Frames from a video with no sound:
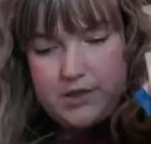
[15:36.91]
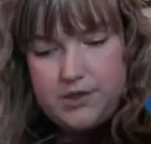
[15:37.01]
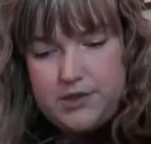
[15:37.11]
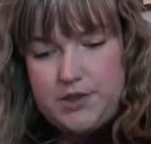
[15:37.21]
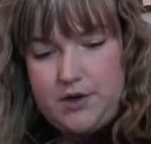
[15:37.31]

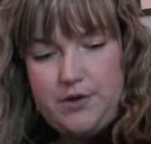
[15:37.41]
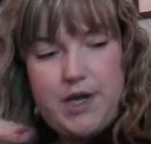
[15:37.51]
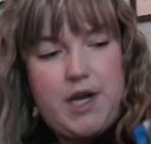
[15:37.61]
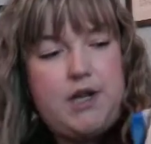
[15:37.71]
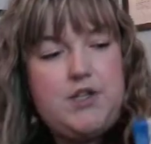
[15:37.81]
So,
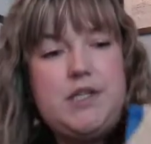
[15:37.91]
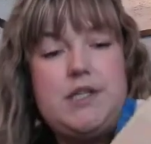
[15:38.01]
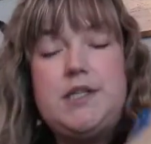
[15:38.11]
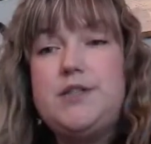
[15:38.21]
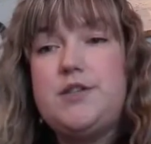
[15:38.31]
and I actually
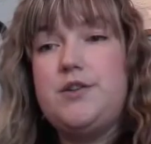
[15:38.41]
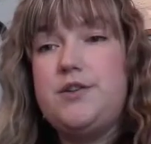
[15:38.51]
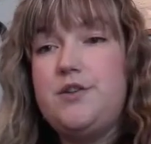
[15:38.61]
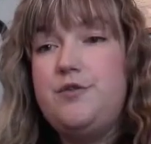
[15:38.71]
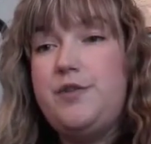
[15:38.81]
did start
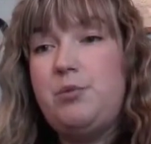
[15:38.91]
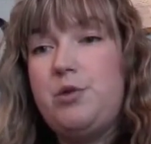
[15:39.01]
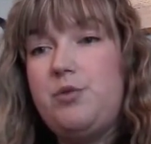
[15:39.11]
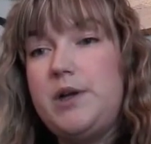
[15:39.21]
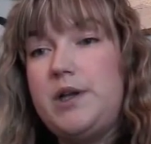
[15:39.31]
the
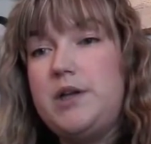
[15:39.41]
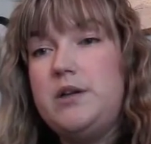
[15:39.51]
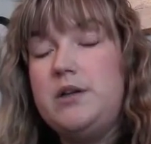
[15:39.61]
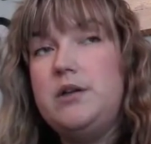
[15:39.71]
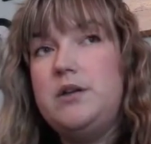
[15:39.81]
November one
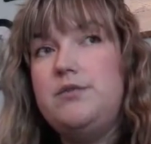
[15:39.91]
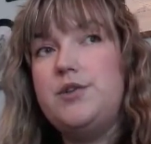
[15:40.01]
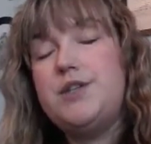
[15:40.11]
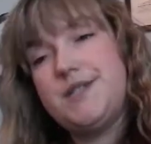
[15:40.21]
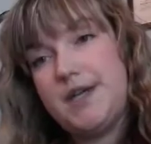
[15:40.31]
for
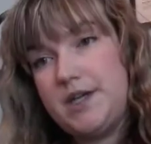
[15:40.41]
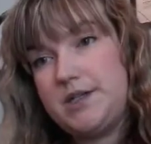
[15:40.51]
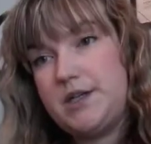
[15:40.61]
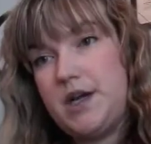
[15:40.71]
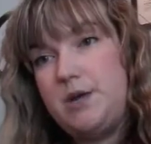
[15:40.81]
a second
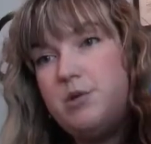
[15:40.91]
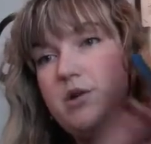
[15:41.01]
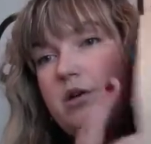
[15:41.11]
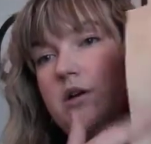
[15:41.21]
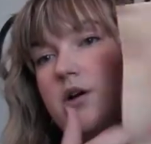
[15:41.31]
time
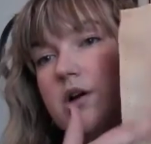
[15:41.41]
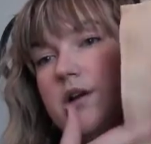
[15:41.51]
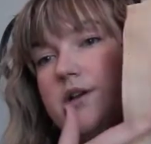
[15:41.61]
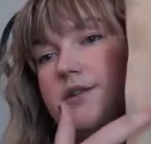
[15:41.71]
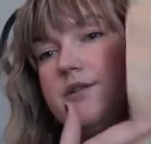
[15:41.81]

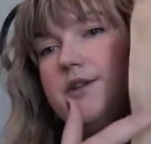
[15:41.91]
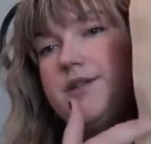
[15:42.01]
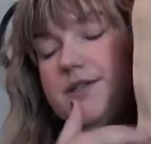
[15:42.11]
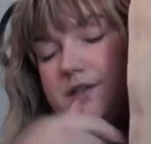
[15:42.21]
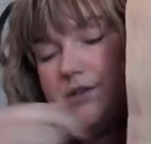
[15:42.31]
on
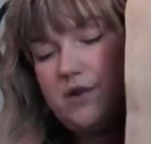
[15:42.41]
this.